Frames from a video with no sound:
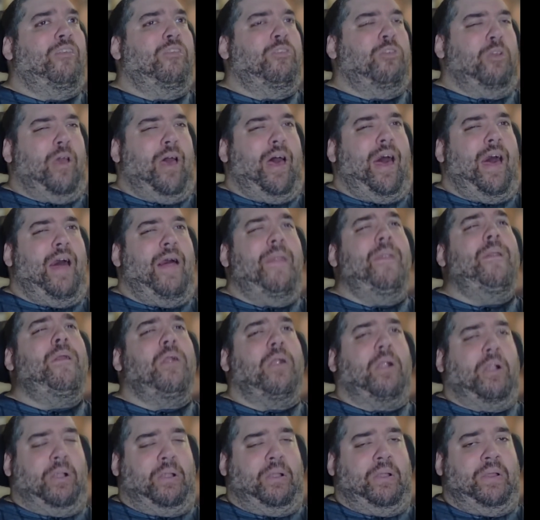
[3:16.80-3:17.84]
to
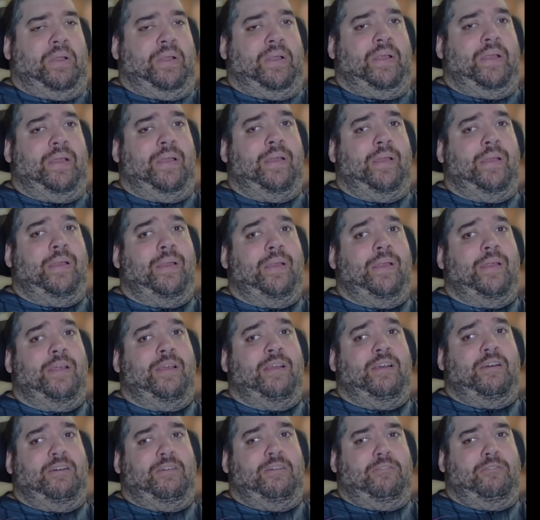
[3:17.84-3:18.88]
other
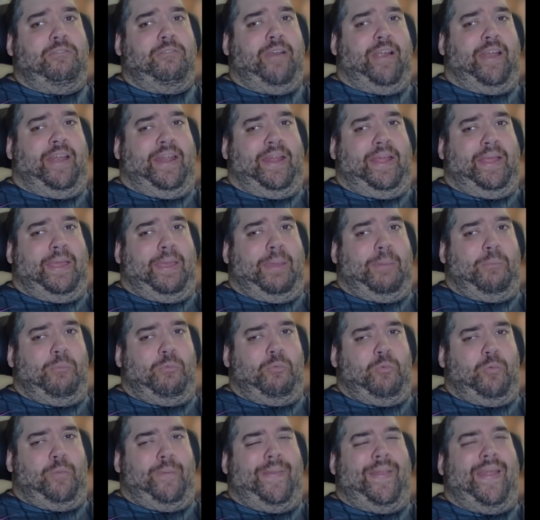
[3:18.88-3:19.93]
fighting
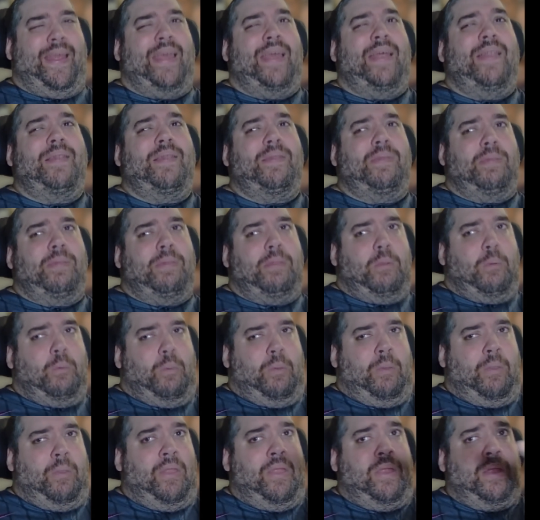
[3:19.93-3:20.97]
games within
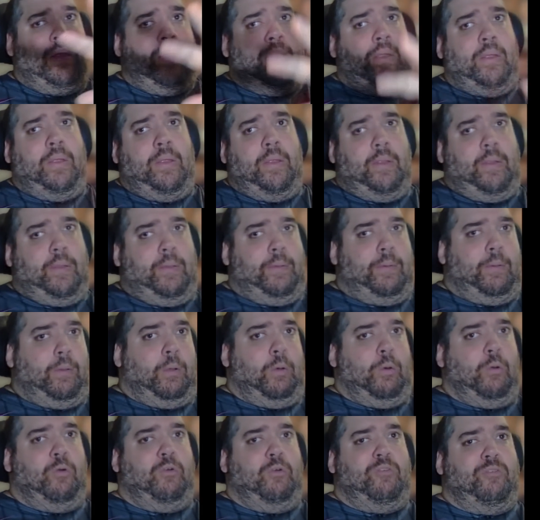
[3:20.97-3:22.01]
the
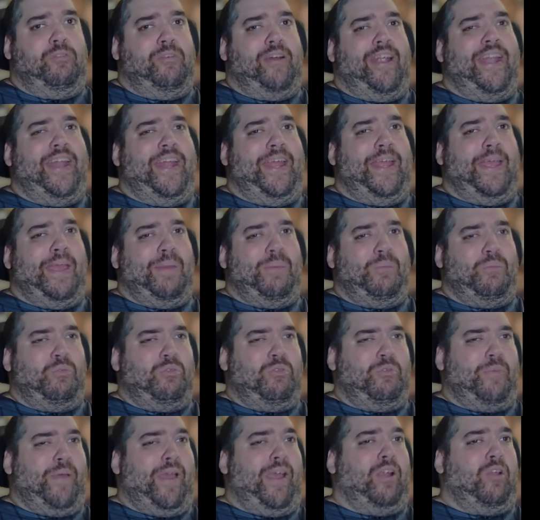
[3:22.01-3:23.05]
whole fighting game
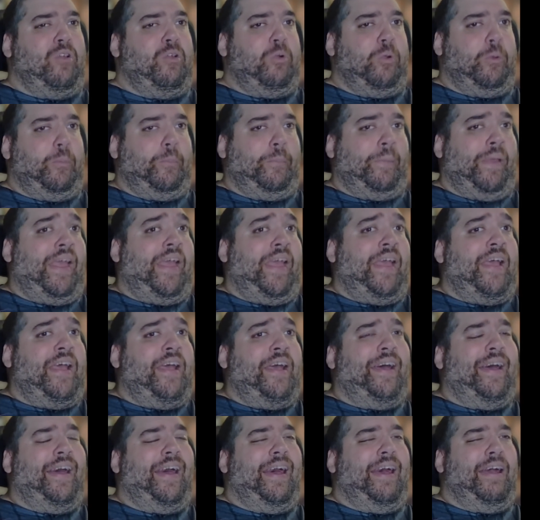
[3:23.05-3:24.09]
spectrum.
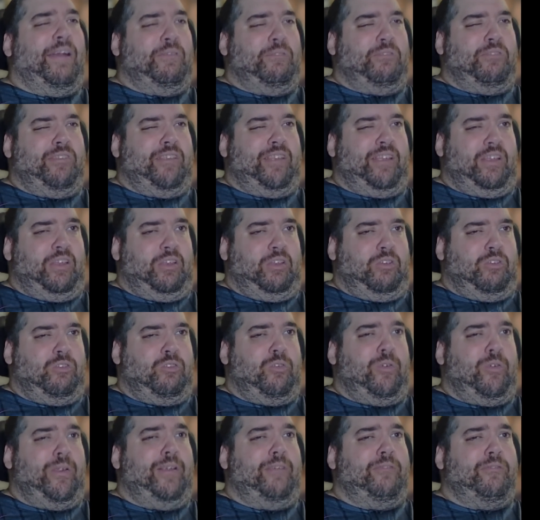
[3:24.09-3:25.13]
I've seen
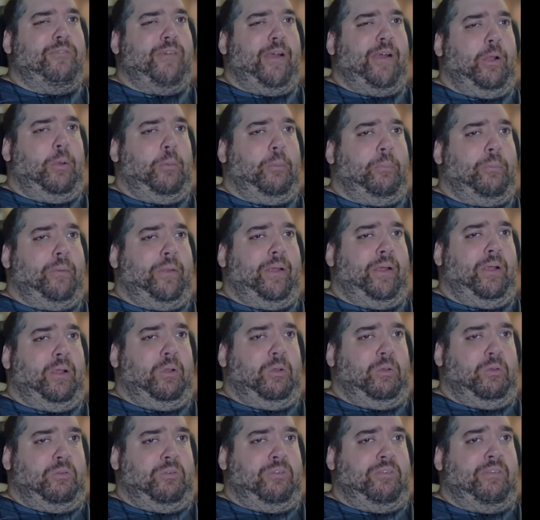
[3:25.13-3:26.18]
Street Fighter
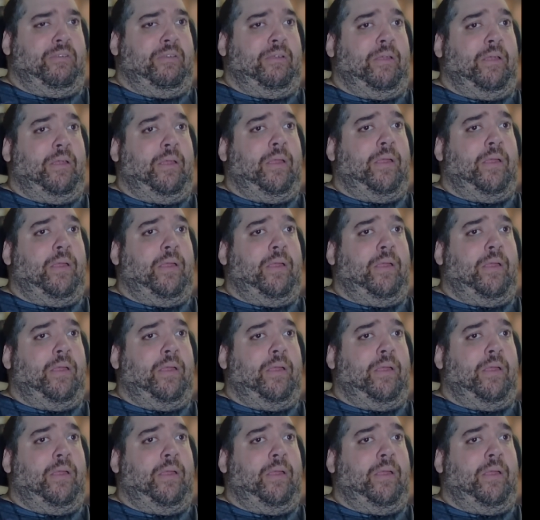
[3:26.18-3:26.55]
players